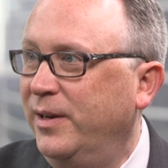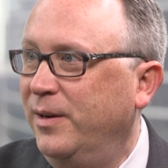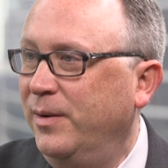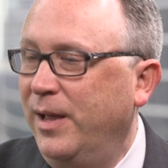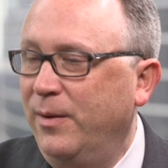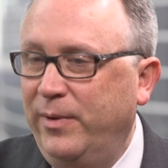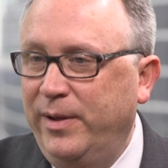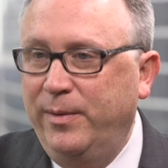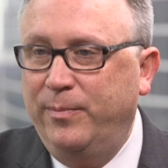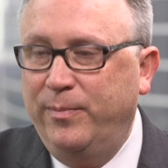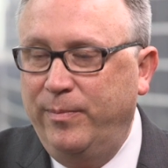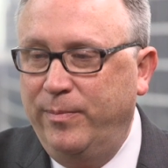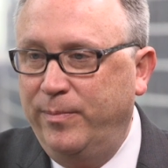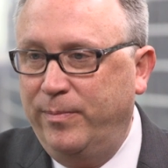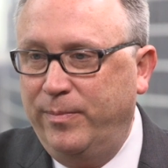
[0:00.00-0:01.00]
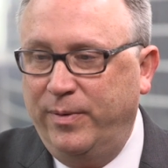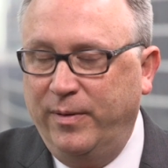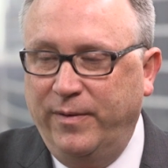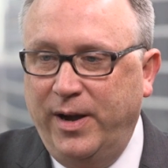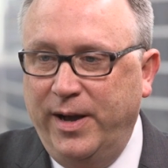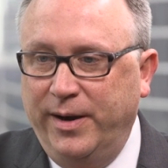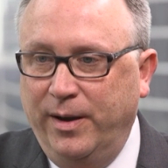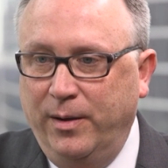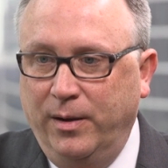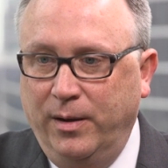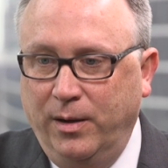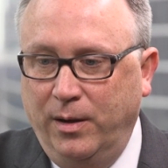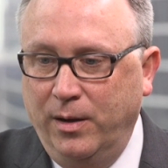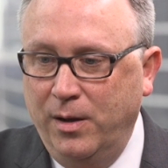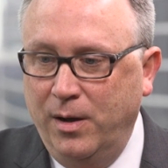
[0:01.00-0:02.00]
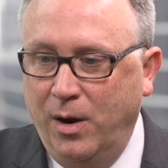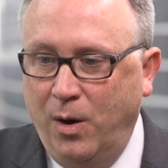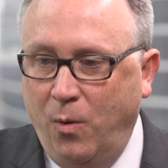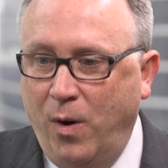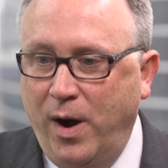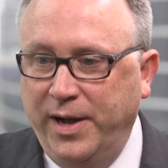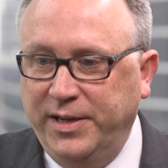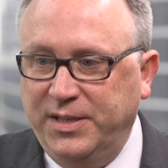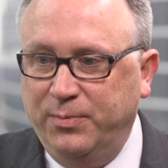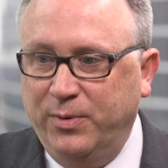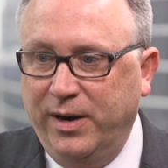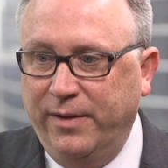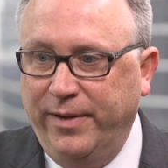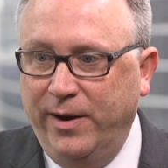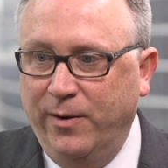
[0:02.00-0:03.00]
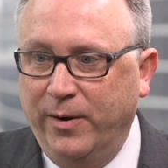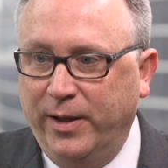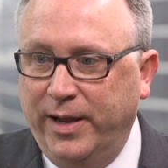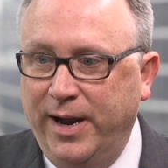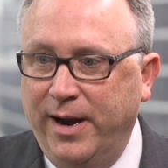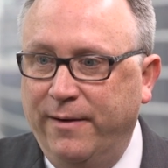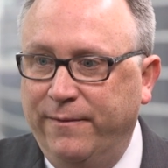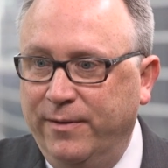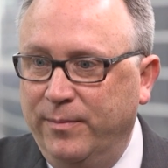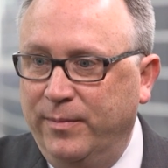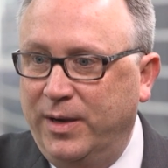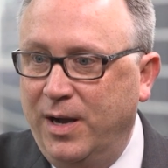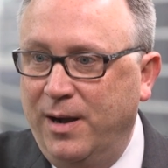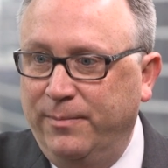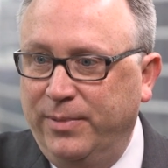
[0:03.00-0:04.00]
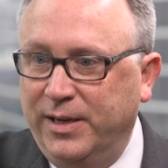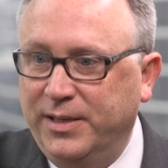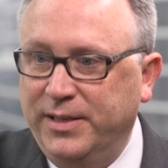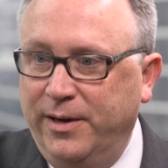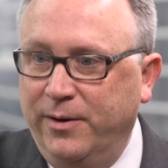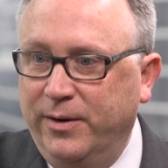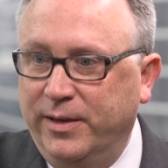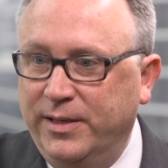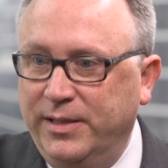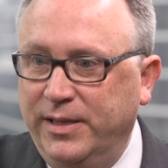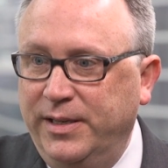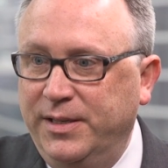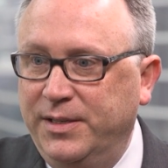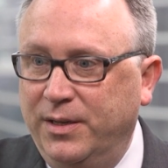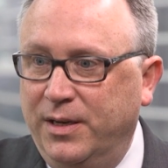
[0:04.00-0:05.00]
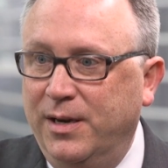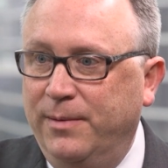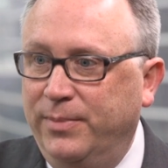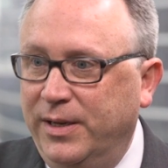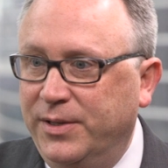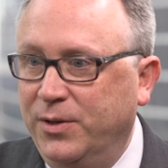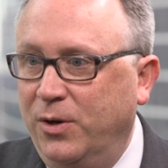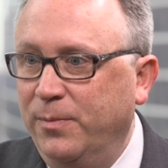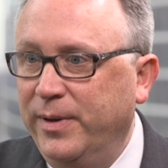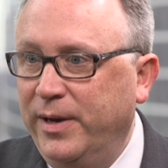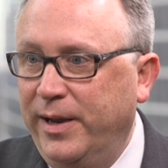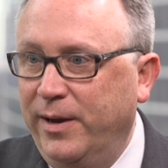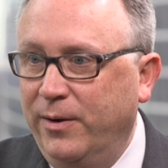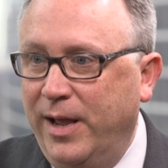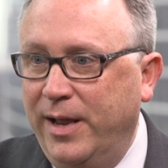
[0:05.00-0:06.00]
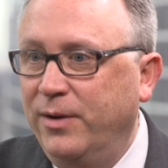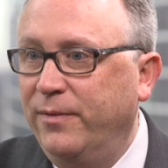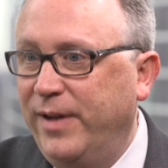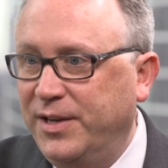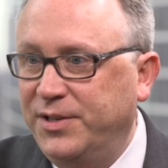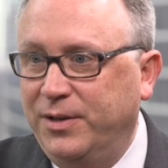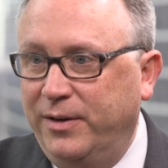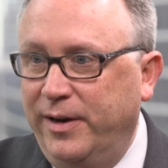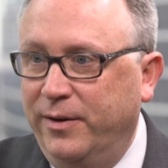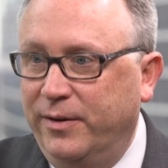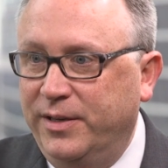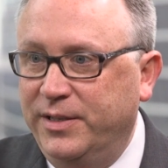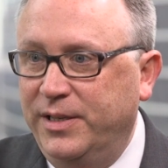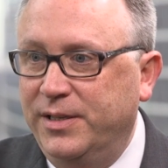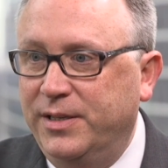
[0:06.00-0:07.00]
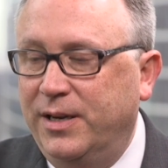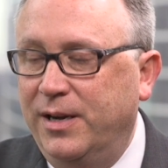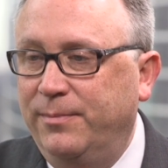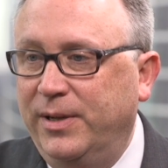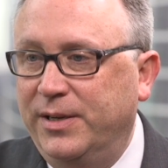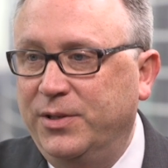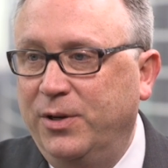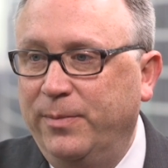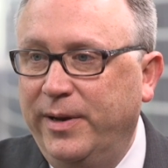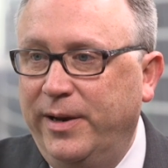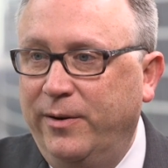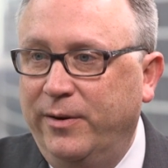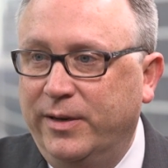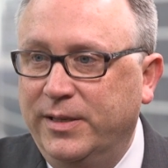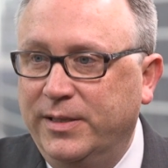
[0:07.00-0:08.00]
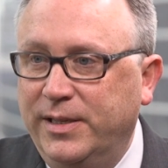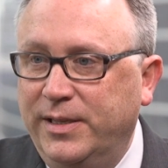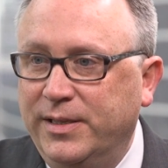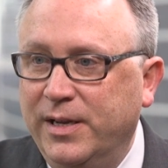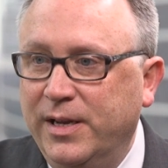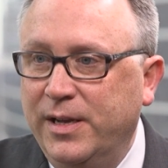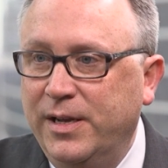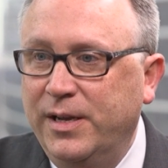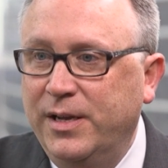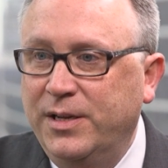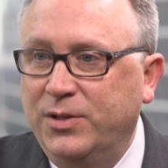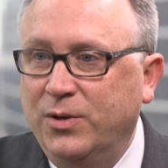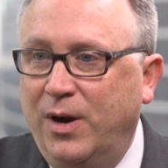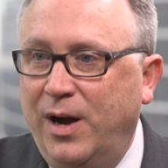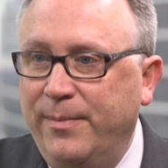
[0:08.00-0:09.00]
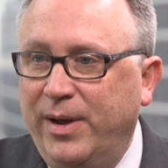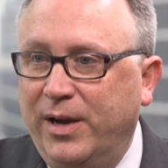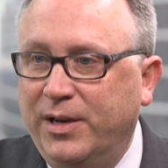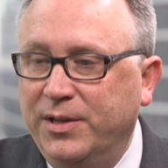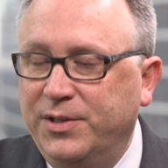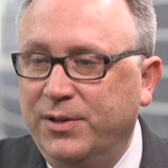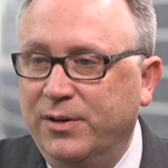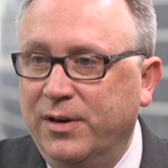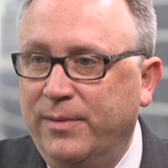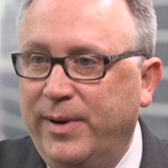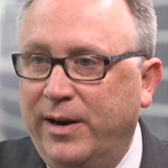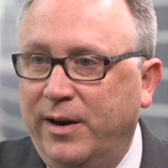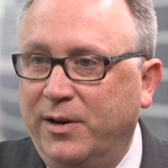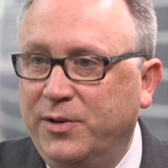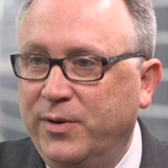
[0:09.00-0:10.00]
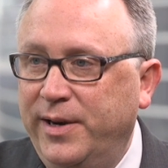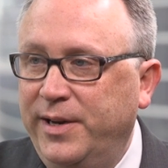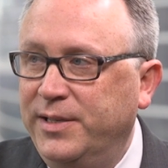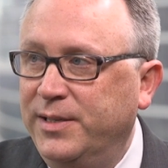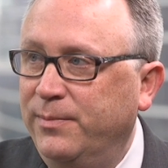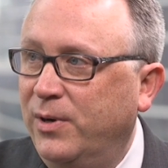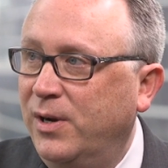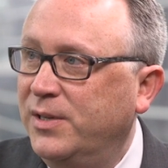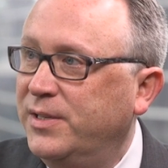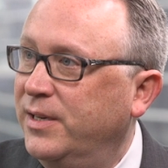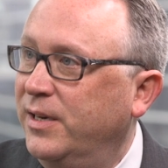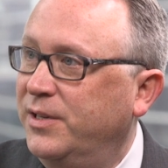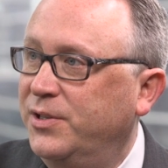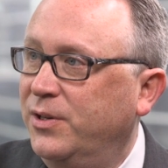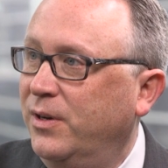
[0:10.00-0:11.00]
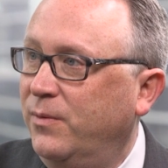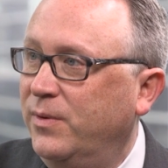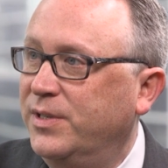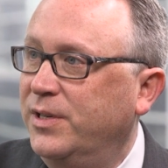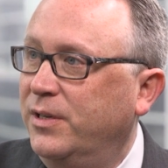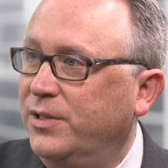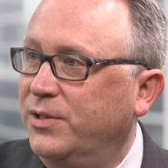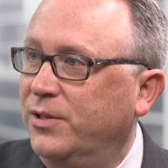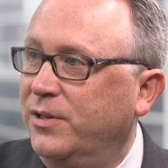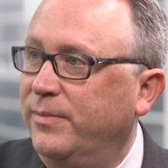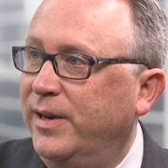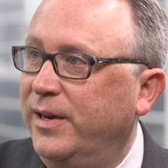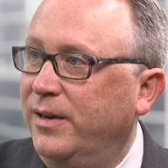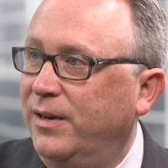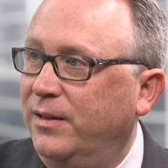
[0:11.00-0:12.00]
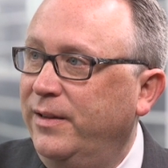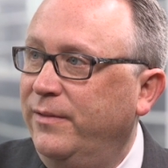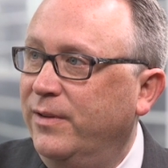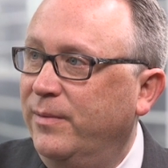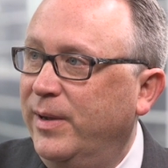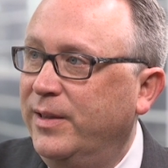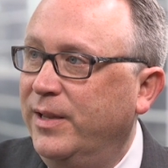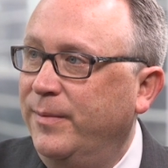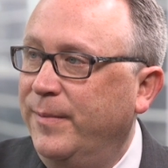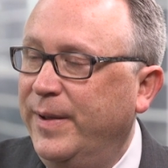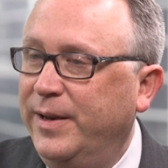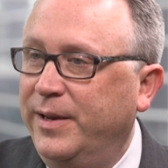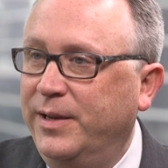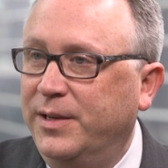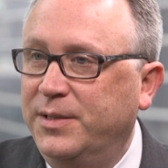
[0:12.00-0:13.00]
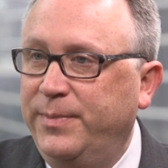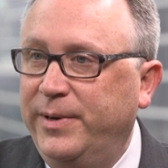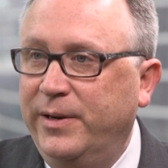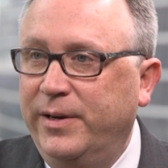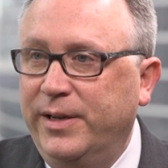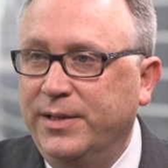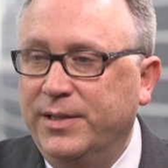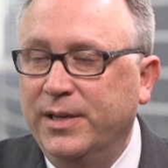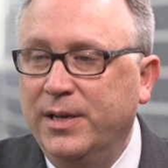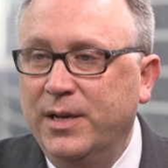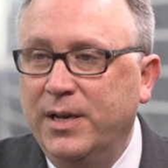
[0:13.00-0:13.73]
to, and we provide a, a, widespread of aortic care from complex aortic disease to complex open endovascular aortic disease complex open aortic disease. So I'm not concerned about our trainees in Boston. I certainly wasn't concerned about it in Cleveland about them getting experience.